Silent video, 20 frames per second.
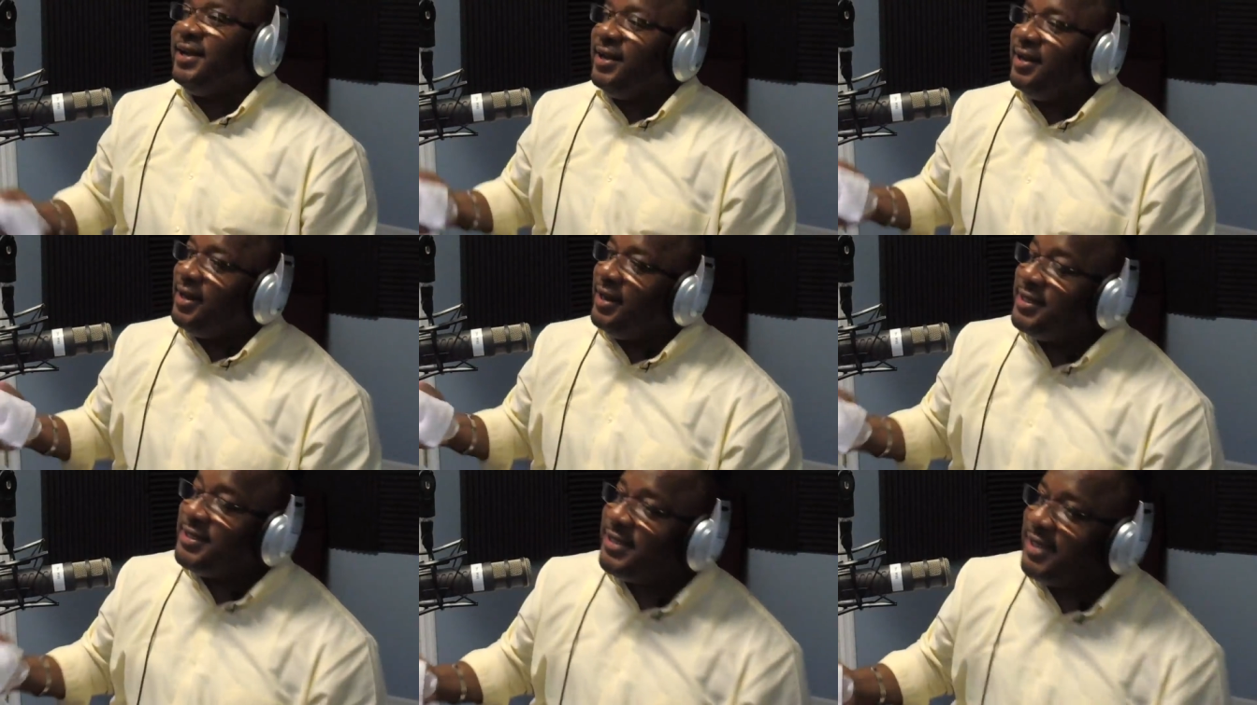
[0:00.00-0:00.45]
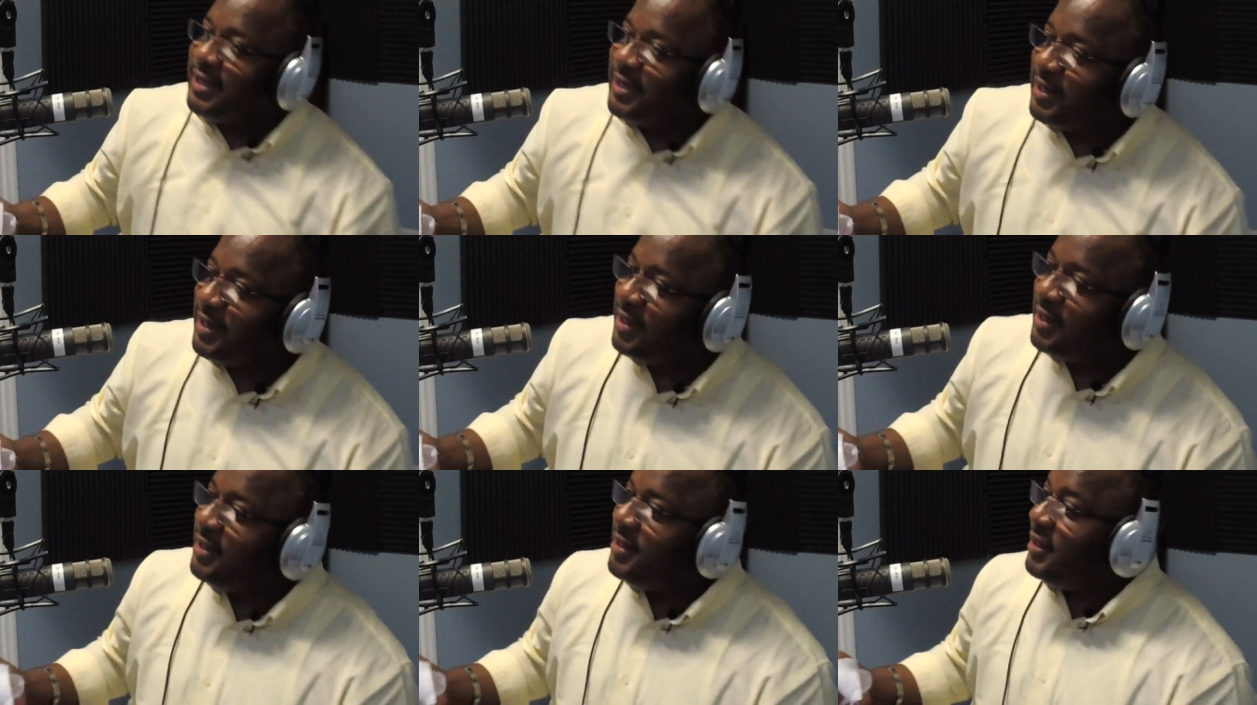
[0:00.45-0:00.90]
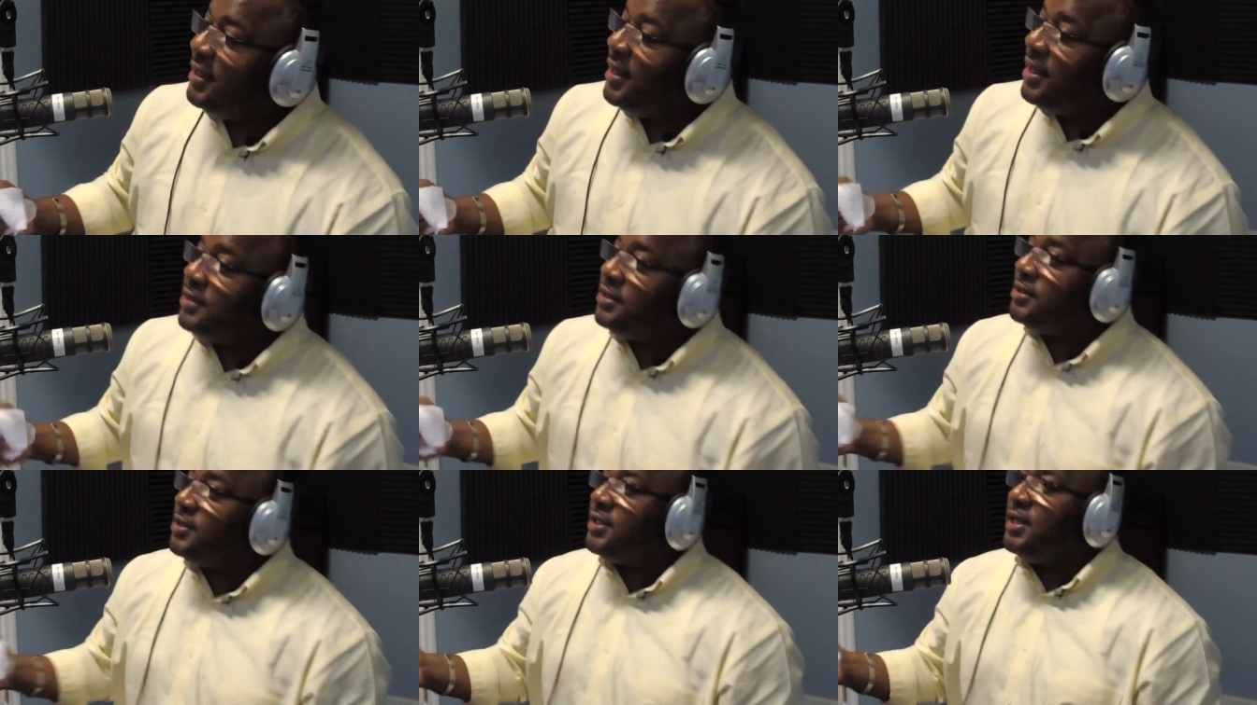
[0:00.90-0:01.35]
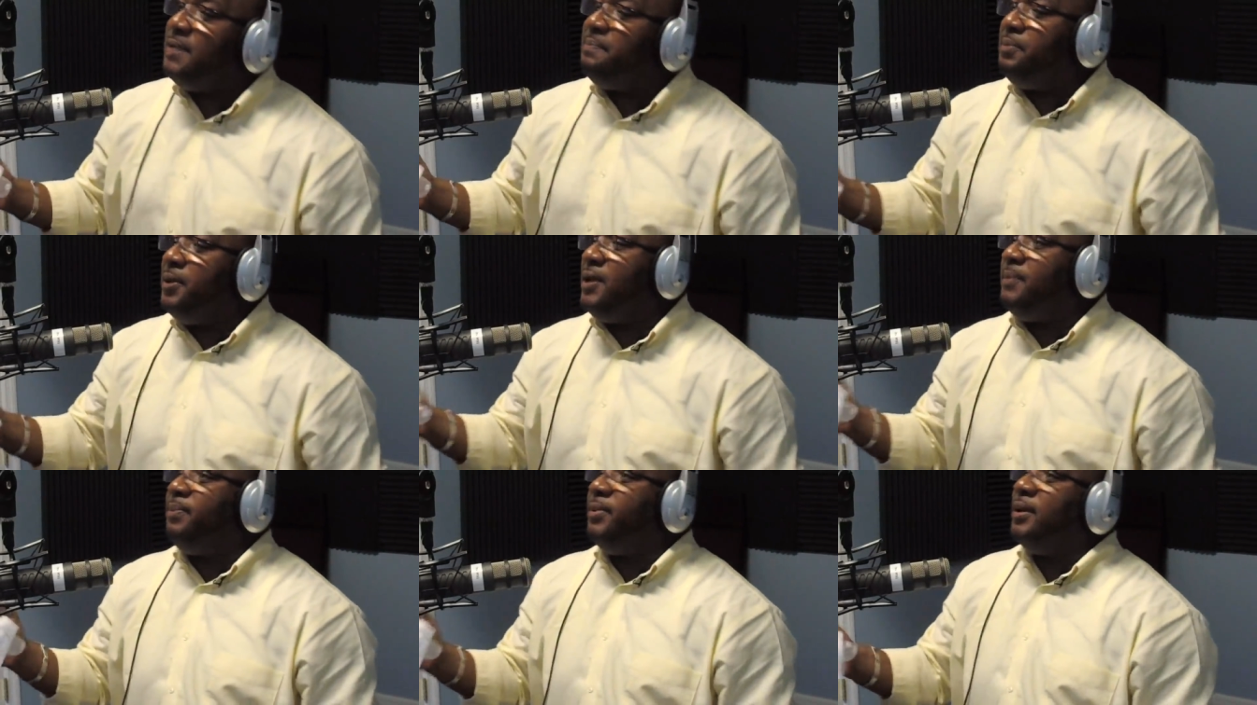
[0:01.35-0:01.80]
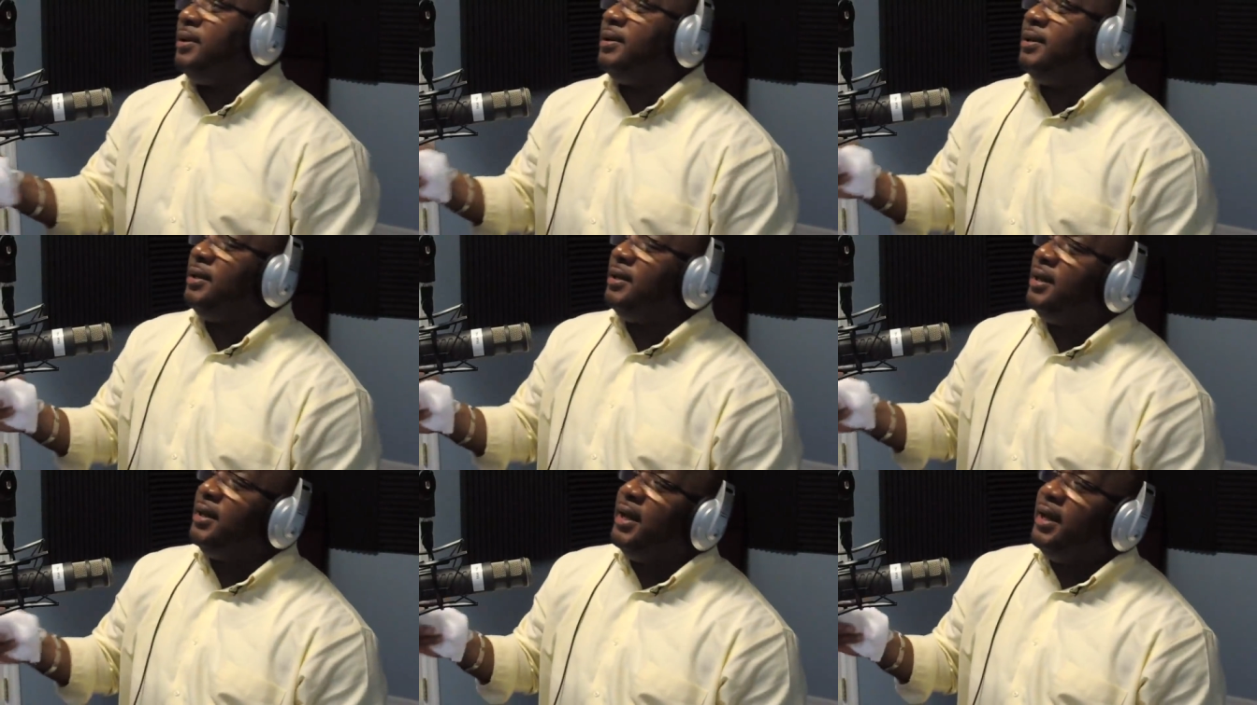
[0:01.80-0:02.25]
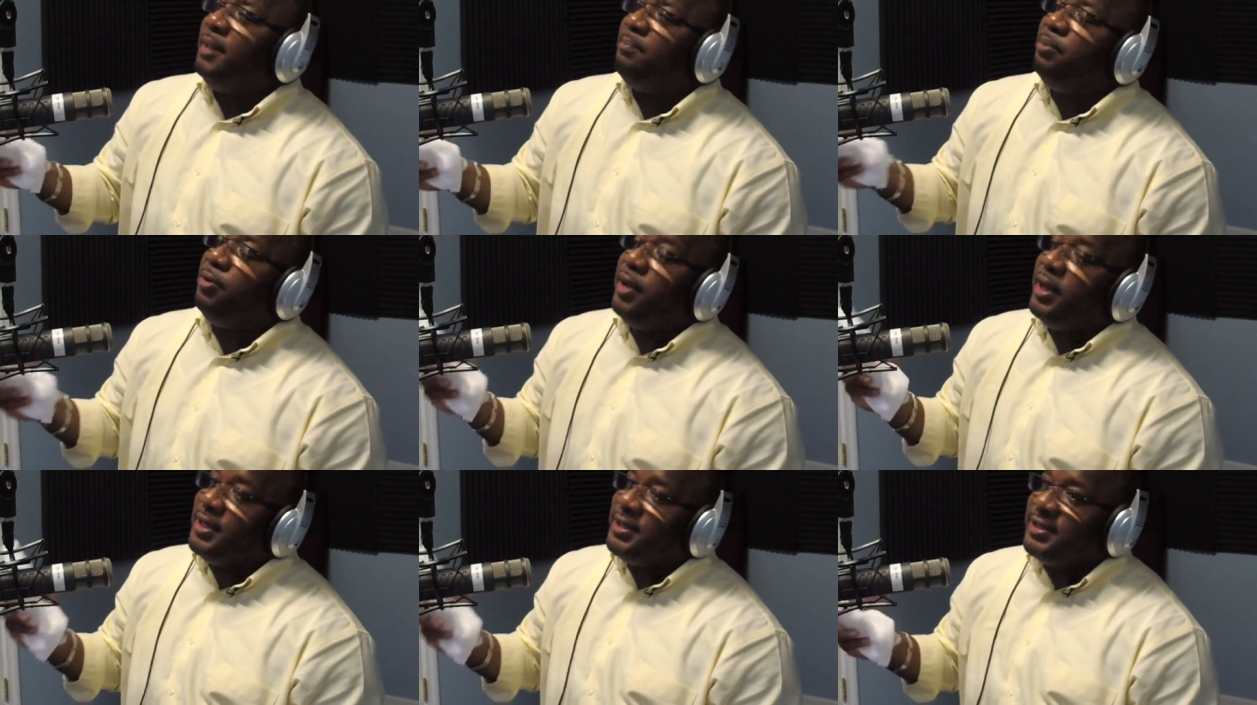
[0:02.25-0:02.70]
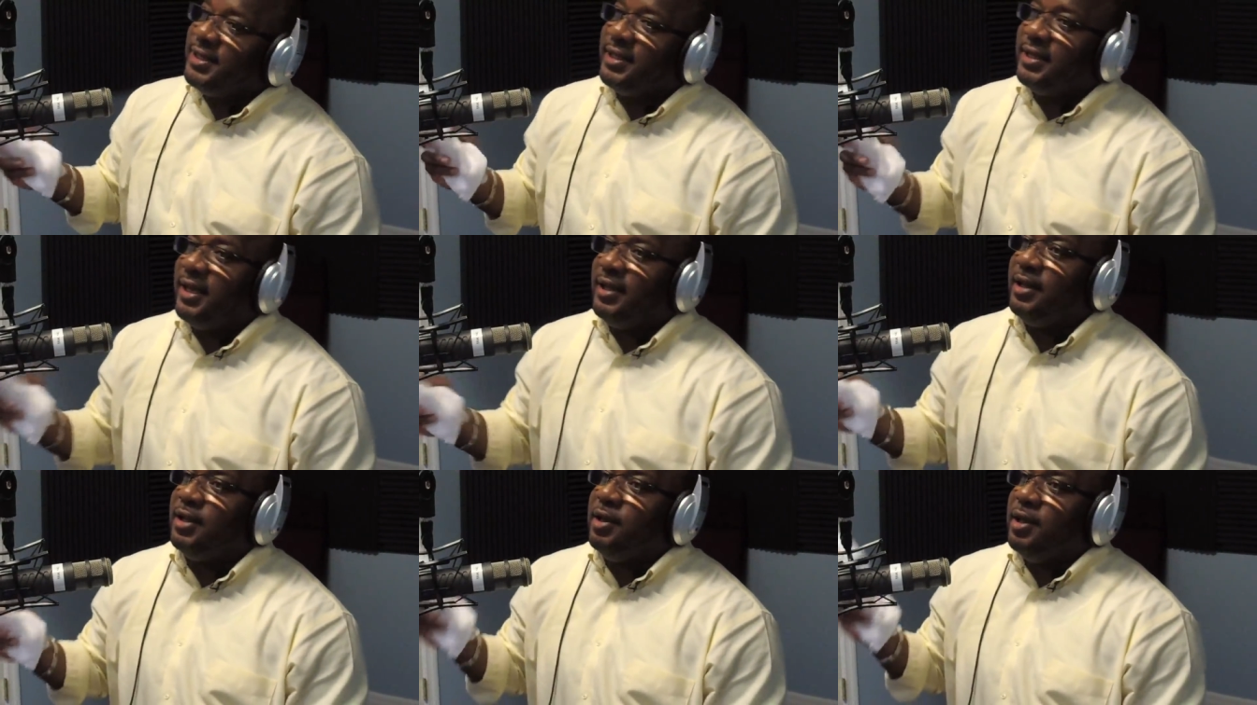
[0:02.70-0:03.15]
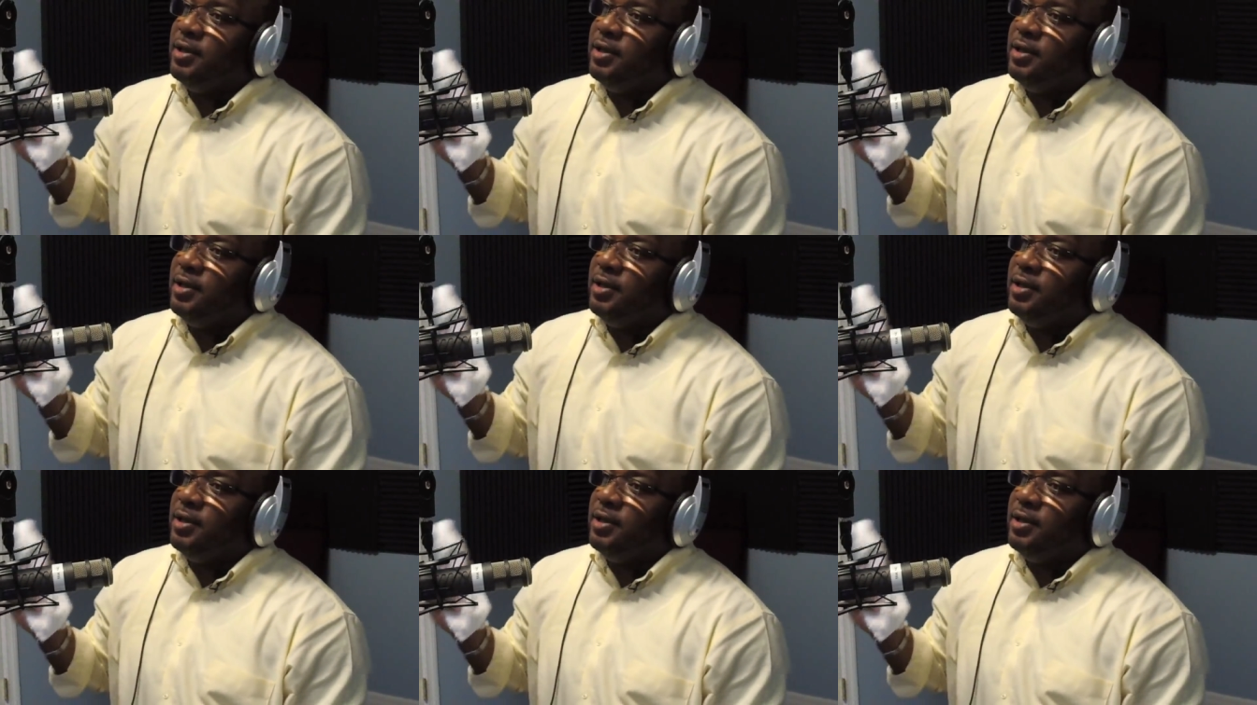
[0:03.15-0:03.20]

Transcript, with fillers: Listen, these see people boy, listen,